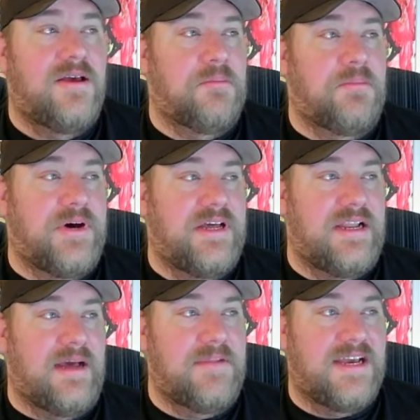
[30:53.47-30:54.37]
but
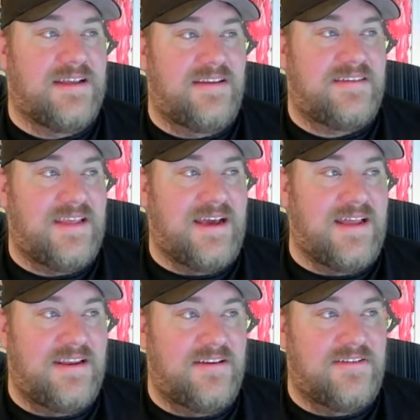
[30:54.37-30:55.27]
I'm not going to say I
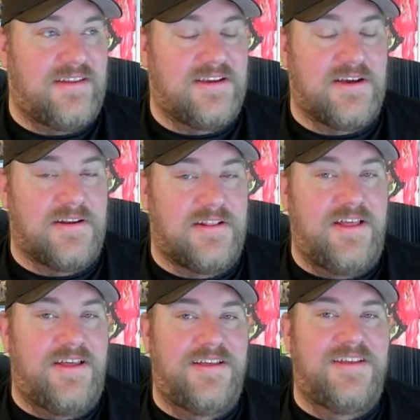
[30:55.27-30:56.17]
didn't sneak on
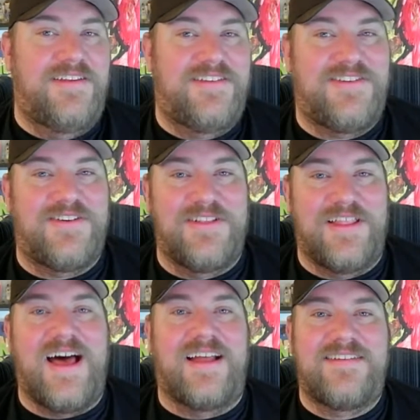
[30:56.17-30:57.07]
certain
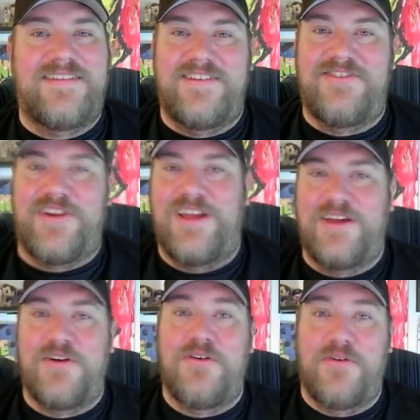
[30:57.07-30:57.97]
lots to try
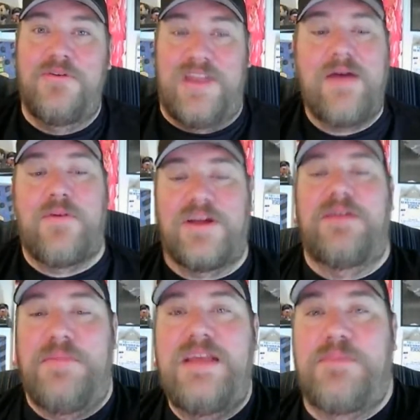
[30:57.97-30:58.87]
and go network
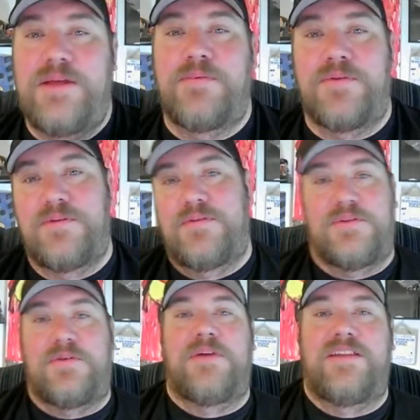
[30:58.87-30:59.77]
and meet people
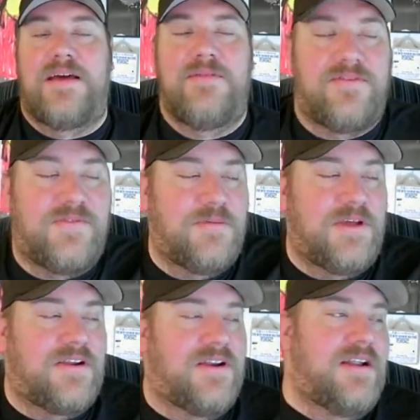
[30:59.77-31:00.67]
during my time as a
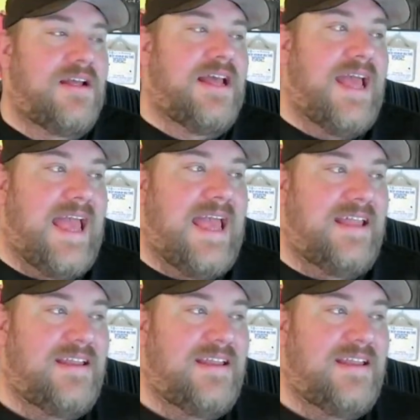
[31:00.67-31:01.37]
filmmaker. And